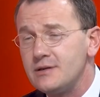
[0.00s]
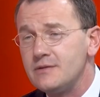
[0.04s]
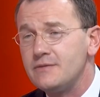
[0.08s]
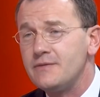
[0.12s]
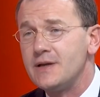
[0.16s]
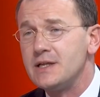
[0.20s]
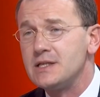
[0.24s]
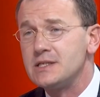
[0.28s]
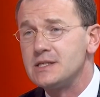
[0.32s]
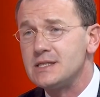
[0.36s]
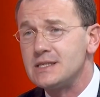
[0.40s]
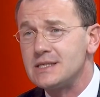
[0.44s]
of
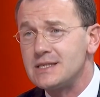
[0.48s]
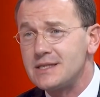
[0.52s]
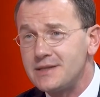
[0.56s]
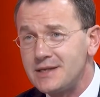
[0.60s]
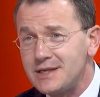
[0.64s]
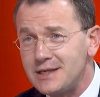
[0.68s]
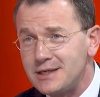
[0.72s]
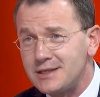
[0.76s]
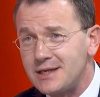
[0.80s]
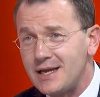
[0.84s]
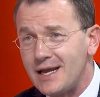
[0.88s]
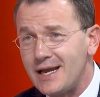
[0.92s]
Defense's
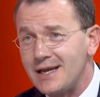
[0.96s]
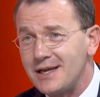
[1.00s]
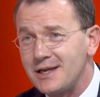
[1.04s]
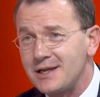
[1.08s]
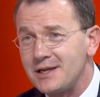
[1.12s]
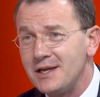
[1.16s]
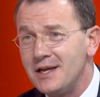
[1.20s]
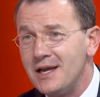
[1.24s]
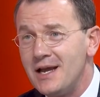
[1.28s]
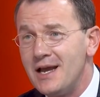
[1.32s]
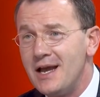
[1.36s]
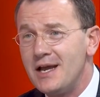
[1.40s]
think
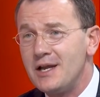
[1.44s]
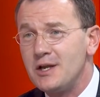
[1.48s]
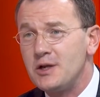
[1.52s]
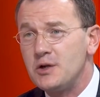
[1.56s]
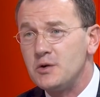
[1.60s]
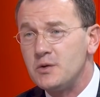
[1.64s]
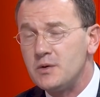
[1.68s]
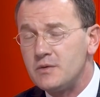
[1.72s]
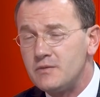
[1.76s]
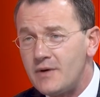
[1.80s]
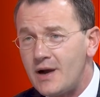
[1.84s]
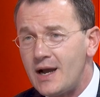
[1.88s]
tank
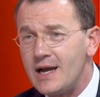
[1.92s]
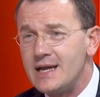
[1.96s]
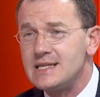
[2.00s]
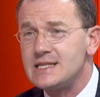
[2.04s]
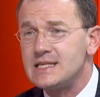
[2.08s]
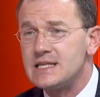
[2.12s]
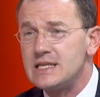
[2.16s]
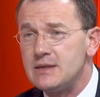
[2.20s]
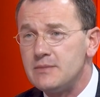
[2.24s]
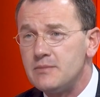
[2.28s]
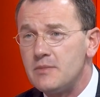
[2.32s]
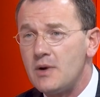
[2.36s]
to
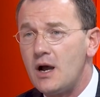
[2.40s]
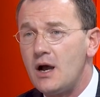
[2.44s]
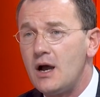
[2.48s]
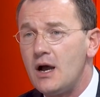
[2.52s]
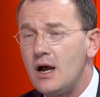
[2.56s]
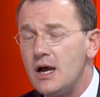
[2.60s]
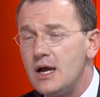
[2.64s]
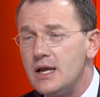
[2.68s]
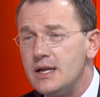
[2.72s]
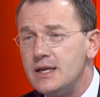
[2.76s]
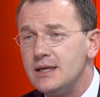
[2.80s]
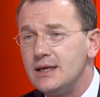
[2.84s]
advise him
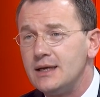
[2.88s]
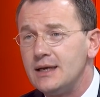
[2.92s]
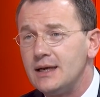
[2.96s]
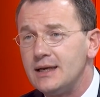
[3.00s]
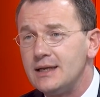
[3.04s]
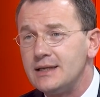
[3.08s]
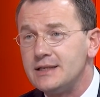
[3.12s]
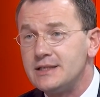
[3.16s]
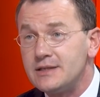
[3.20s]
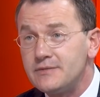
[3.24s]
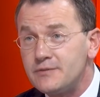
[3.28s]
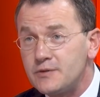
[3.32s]
on
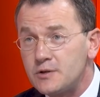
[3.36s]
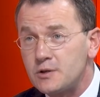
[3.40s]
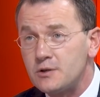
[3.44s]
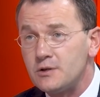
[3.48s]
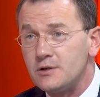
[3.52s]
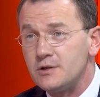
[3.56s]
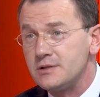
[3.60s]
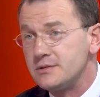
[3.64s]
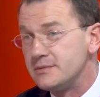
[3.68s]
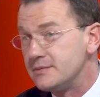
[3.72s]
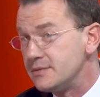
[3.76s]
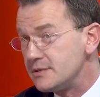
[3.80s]
uh,
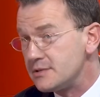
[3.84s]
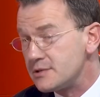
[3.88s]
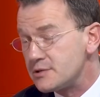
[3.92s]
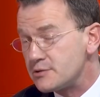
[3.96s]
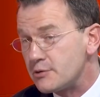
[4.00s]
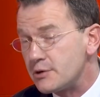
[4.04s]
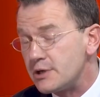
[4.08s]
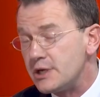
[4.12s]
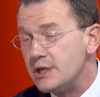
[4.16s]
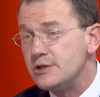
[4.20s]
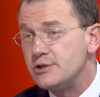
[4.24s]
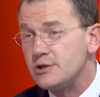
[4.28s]
difficult
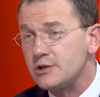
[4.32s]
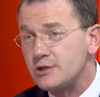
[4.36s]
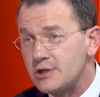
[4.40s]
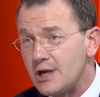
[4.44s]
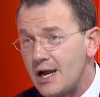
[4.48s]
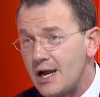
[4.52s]
strategic